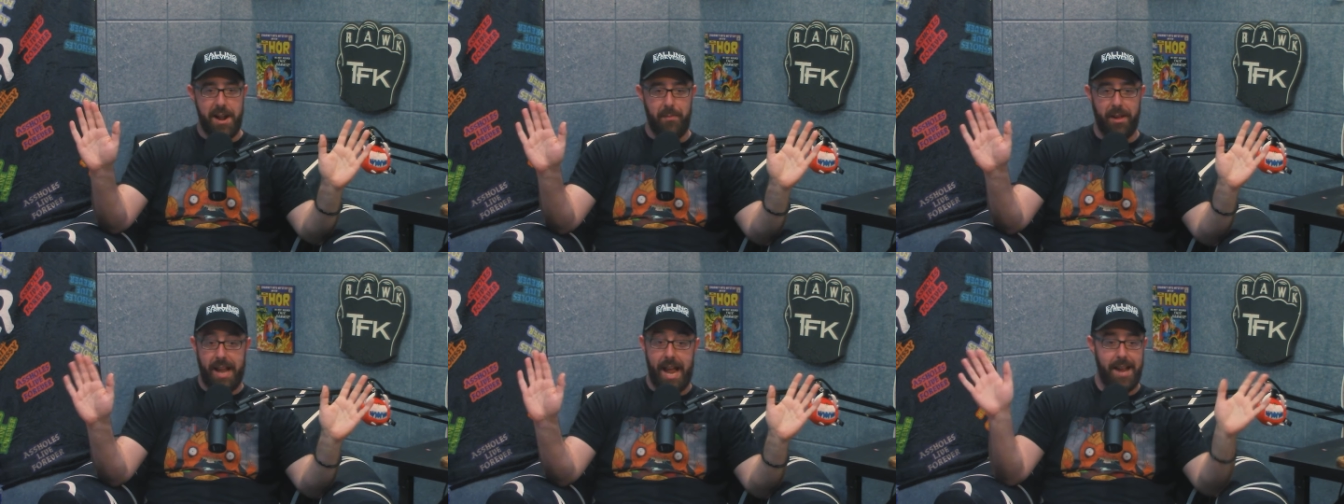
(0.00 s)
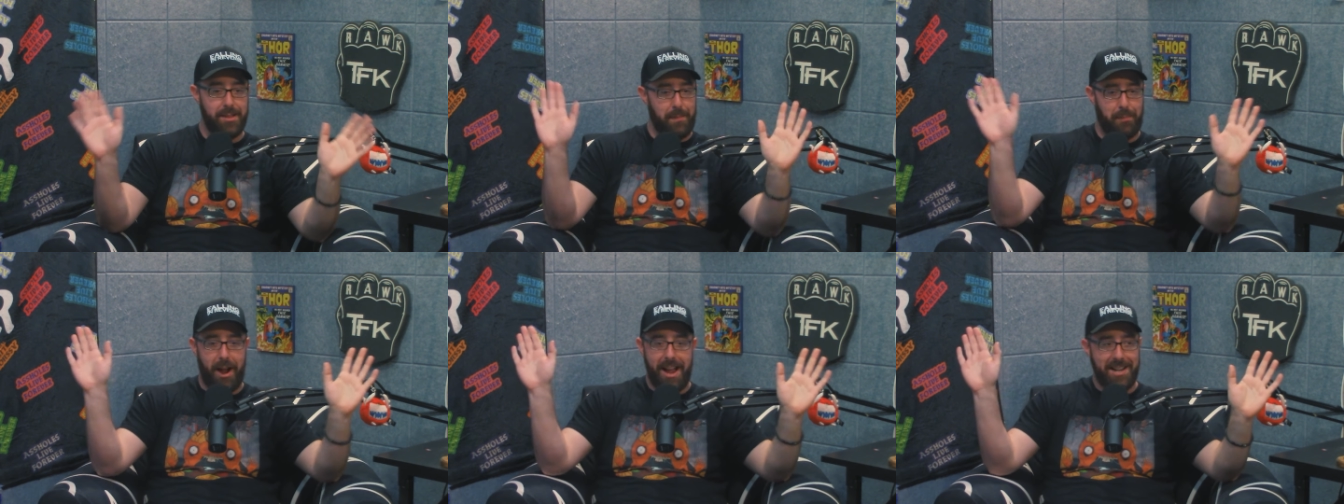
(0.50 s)
I'm like, hey, the
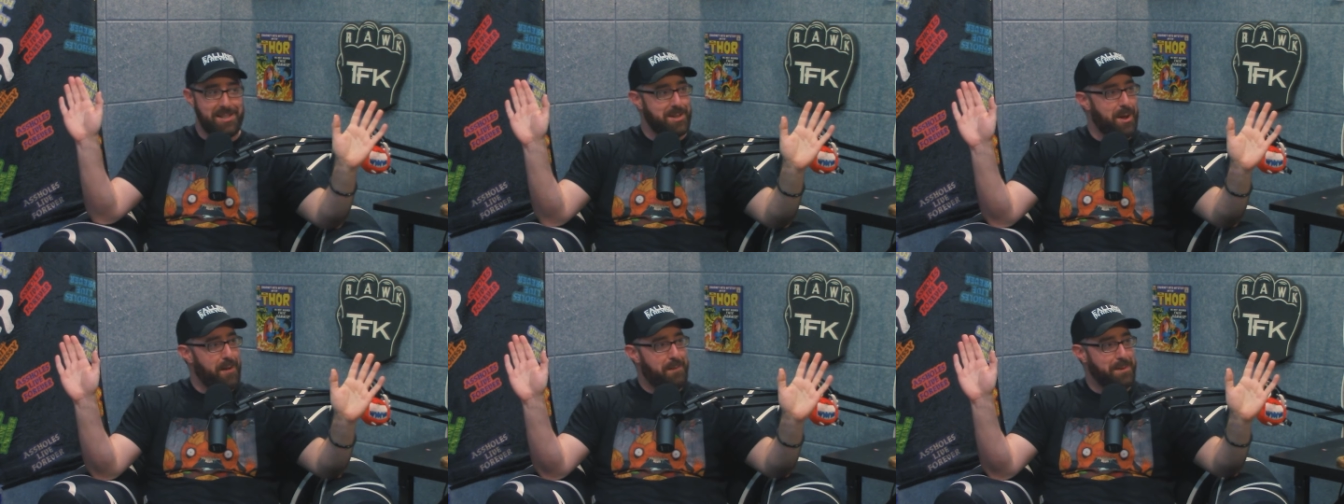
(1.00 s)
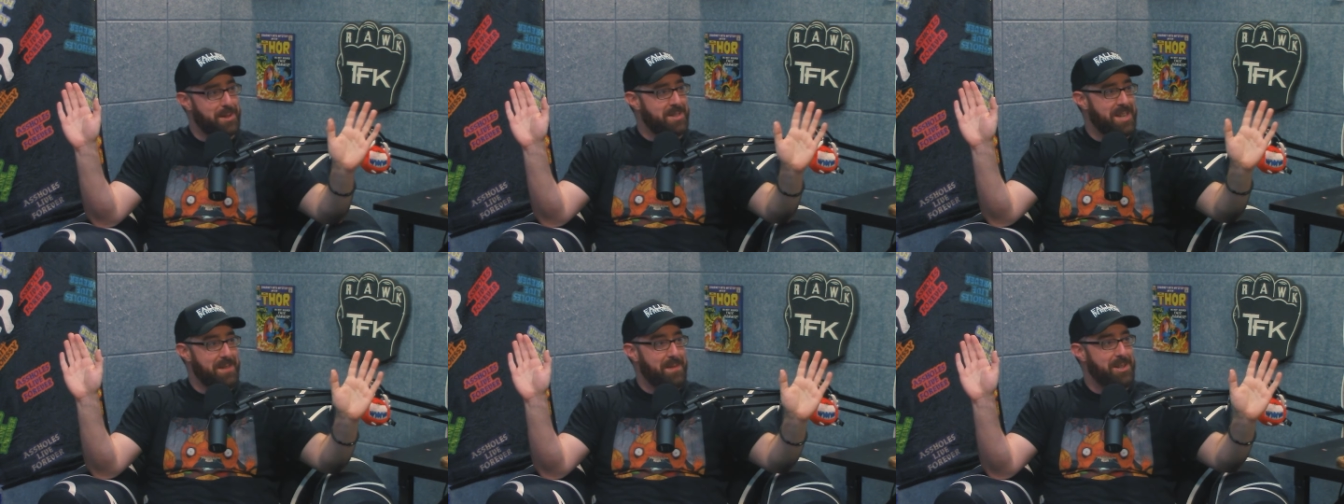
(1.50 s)
bracket's off, but the
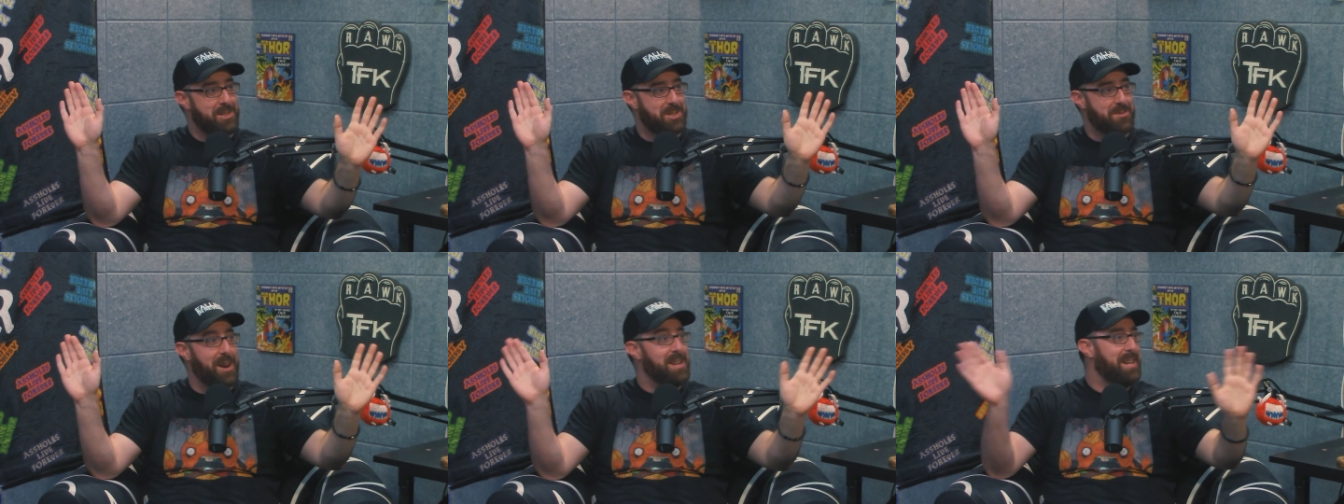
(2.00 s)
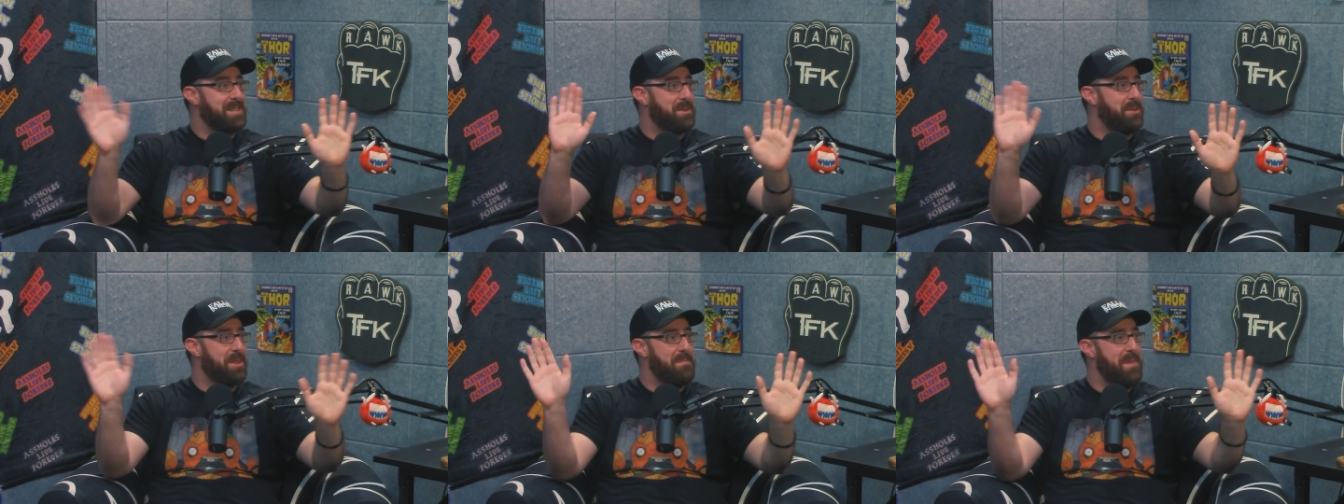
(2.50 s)
TV's straight. That's
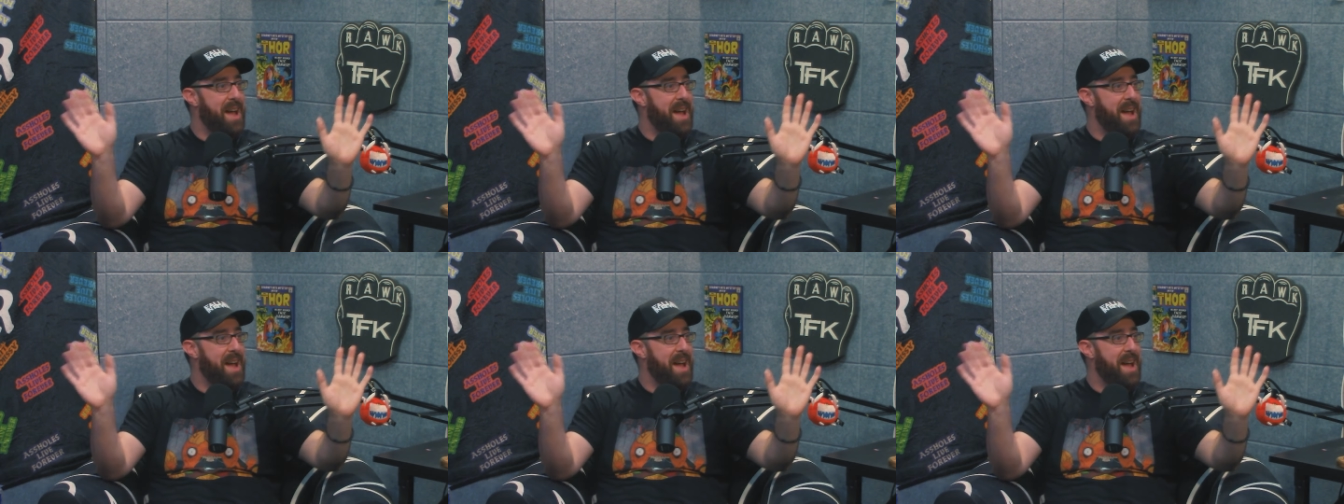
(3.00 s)
all that